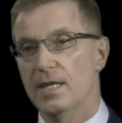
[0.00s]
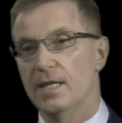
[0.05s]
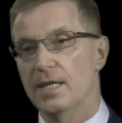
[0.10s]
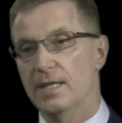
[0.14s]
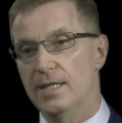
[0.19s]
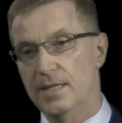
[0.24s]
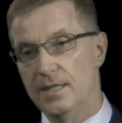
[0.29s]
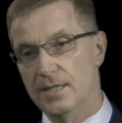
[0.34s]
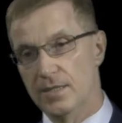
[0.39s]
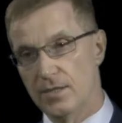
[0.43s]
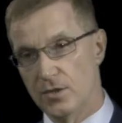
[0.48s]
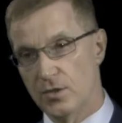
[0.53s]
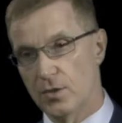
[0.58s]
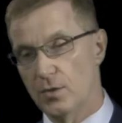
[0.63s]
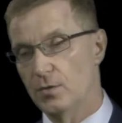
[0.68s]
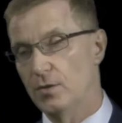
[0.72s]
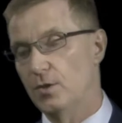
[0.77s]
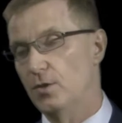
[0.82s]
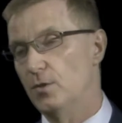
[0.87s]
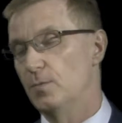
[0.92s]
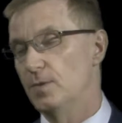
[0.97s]
you need to
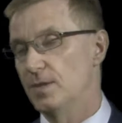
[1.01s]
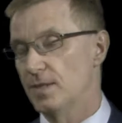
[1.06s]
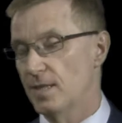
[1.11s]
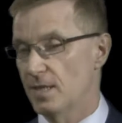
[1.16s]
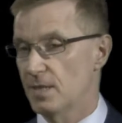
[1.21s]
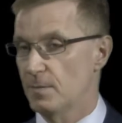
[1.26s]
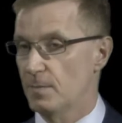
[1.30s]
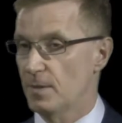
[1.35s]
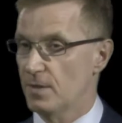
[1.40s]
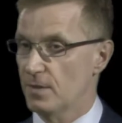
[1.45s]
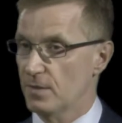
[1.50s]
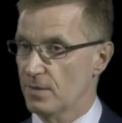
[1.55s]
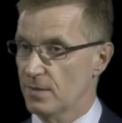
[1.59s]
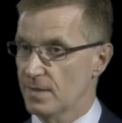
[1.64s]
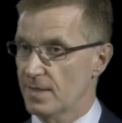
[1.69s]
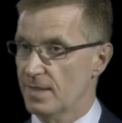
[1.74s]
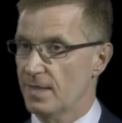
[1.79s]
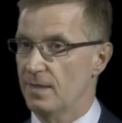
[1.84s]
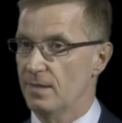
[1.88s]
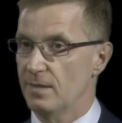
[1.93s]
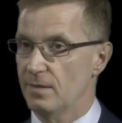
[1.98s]
show that you possess special
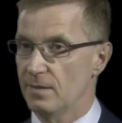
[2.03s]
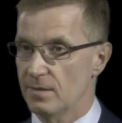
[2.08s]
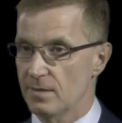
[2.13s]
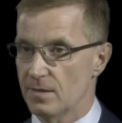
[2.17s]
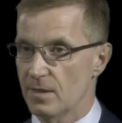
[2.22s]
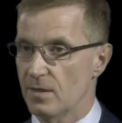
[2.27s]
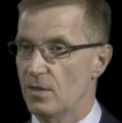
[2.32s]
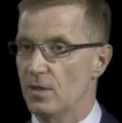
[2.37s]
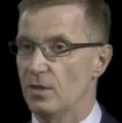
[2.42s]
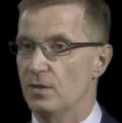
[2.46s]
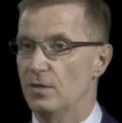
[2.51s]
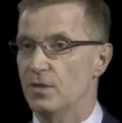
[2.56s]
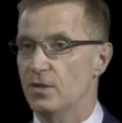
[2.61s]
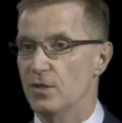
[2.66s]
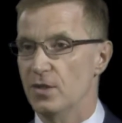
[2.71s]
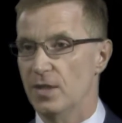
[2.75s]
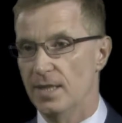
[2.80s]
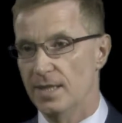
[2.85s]
skills, knowledge,